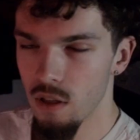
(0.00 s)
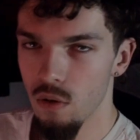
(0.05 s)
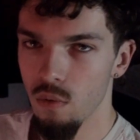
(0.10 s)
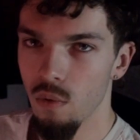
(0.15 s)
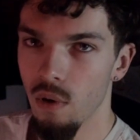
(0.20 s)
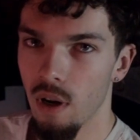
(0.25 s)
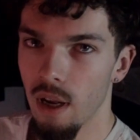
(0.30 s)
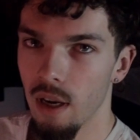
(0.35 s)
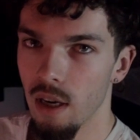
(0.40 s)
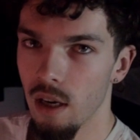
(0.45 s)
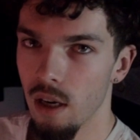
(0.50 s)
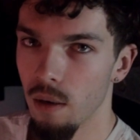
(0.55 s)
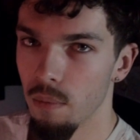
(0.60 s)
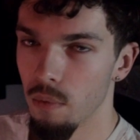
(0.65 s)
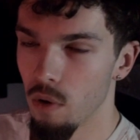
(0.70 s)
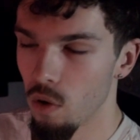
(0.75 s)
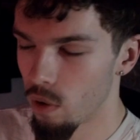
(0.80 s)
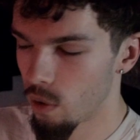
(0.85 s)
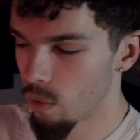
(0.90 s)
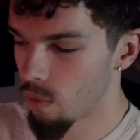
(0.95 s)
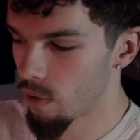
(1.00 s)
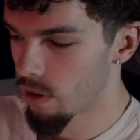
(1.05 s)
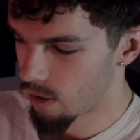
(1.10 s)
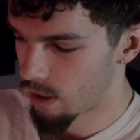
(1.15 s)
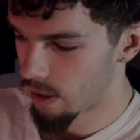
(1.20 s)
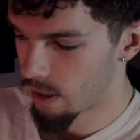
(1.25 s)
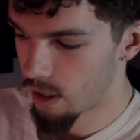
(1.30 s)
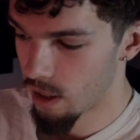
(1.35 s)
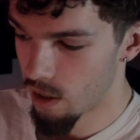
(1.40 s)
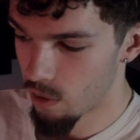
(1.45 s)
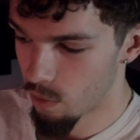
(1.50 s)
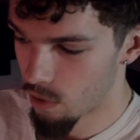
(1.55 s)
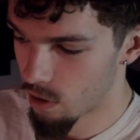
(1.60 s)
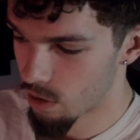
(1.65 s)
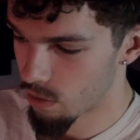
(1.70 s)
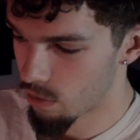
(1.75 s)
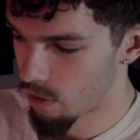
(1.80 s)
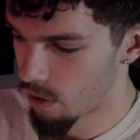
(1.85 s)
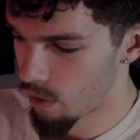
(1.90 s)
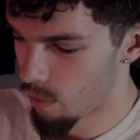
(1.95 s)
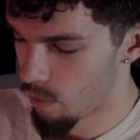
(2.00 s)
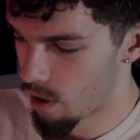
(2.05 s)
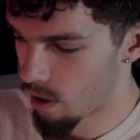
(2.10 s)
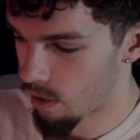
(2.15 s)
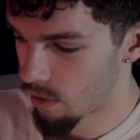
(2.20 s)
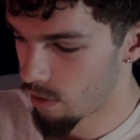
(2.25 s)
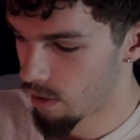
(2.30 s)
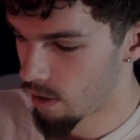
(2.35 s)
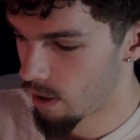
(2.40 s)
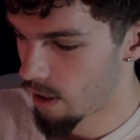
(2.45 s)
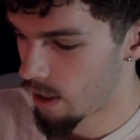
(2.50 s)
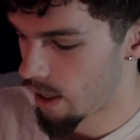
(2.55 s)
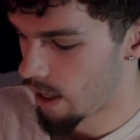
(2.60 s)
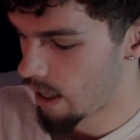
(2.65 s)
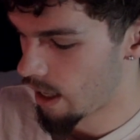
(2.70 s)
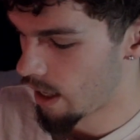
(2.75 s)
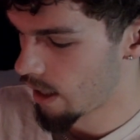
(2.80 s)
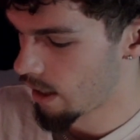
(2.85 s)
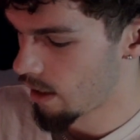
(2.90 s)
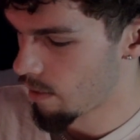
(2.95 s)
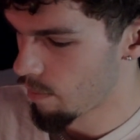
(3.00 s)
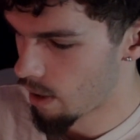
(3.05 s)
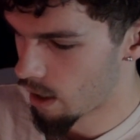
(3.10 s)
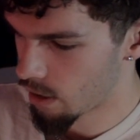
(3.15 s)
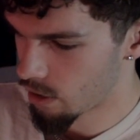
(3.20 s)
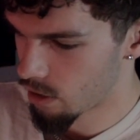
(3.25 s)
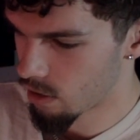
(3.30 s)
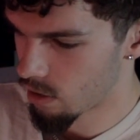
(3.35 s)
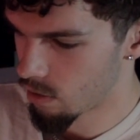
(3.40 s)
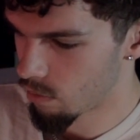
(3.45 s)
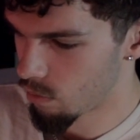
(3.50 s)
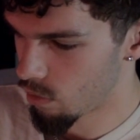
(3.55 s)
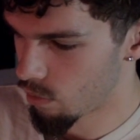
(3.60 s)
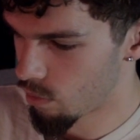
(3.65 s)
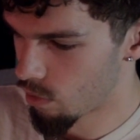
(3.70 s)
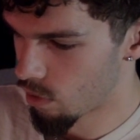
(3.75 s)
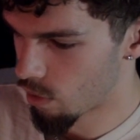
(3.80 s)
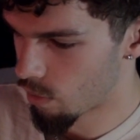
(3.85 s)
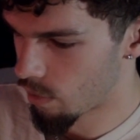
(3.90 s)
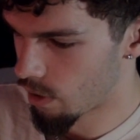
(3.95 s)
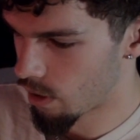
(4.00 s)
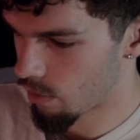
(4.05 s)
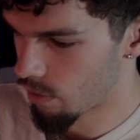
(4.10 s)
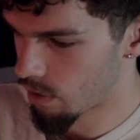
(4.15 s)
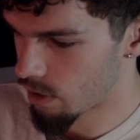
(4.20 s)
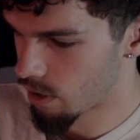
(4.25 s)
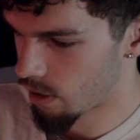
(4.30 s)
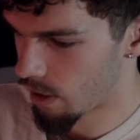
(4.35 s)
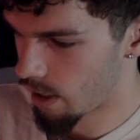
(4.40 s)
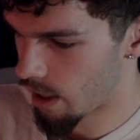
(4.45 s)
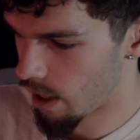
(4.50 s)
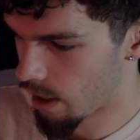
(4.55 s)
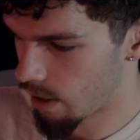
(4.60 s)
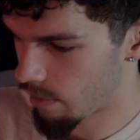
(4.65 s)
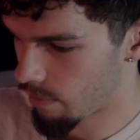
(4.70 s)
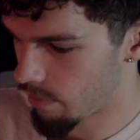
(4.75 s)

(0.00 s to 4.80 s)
is what I ended up going with. I think it works really well, and it matches the mood board we originally had.